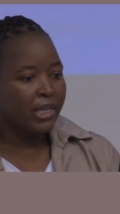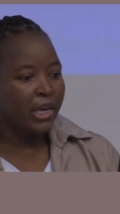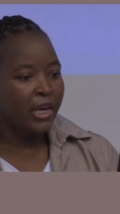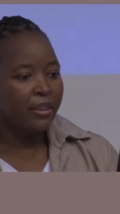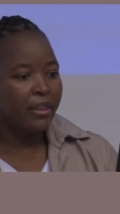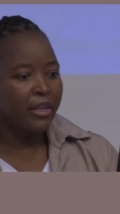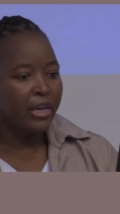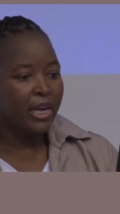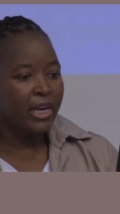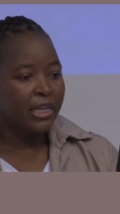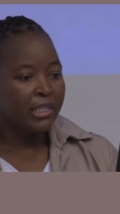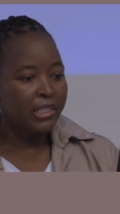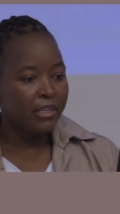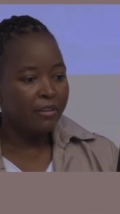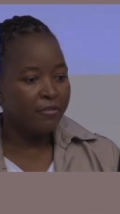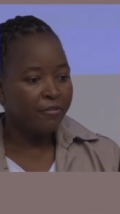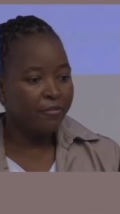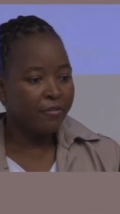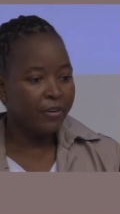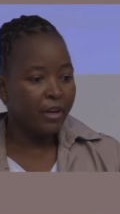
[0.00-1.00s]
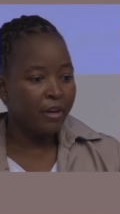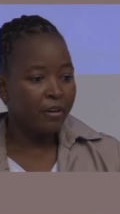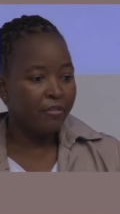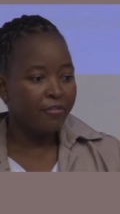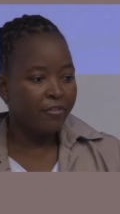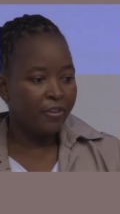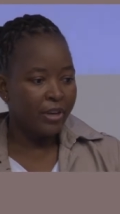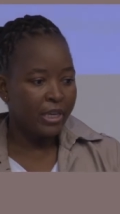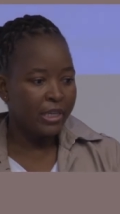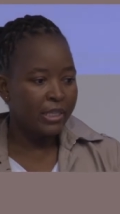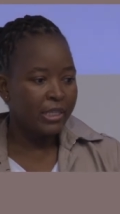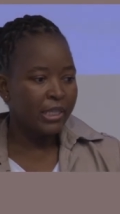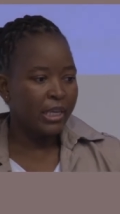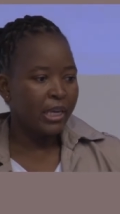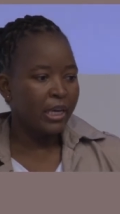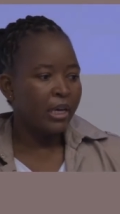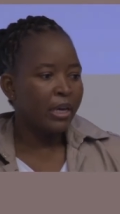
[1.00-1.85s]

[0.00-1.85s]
and the active uh, phase.